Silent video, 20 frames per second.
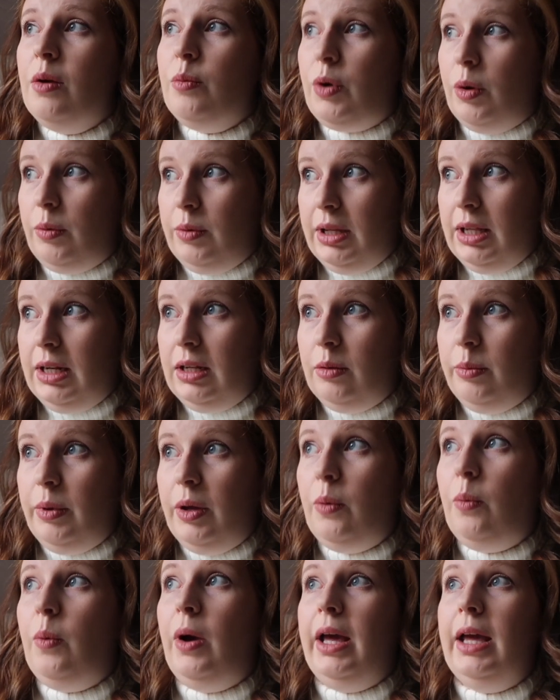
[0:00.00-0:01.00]
probably a little
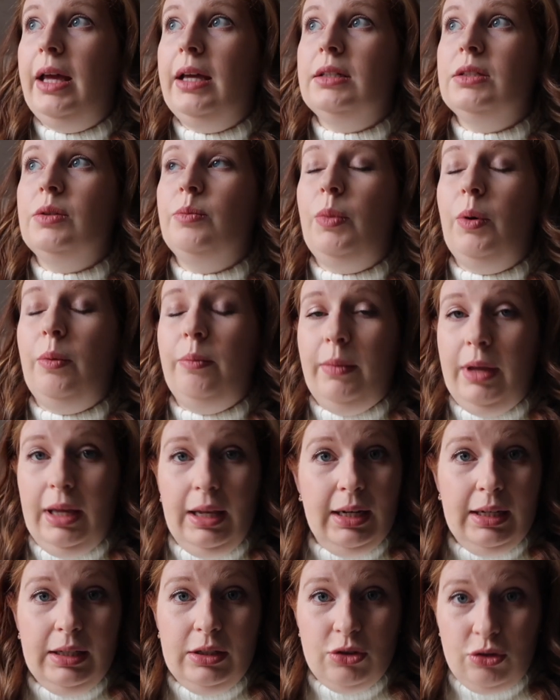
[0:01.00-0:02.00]
bit of weight but
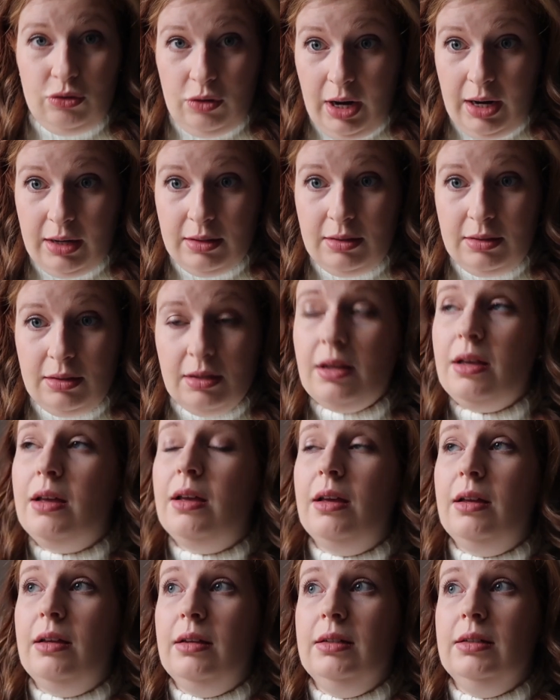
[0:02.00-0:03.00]
mainly stress
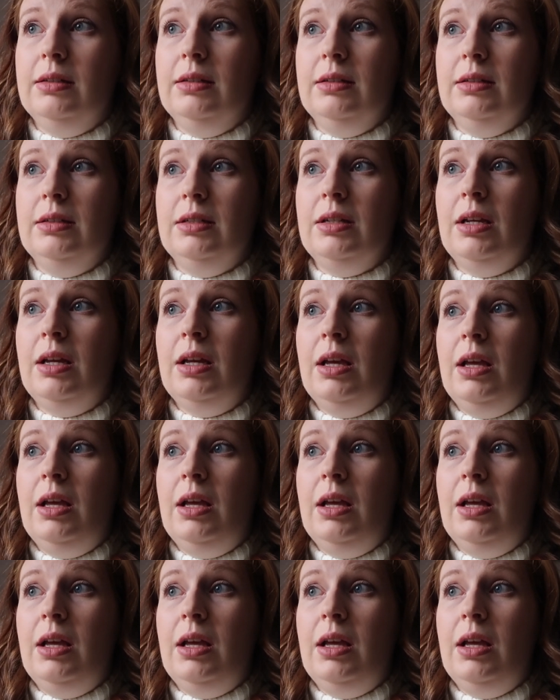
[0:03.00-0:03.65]
and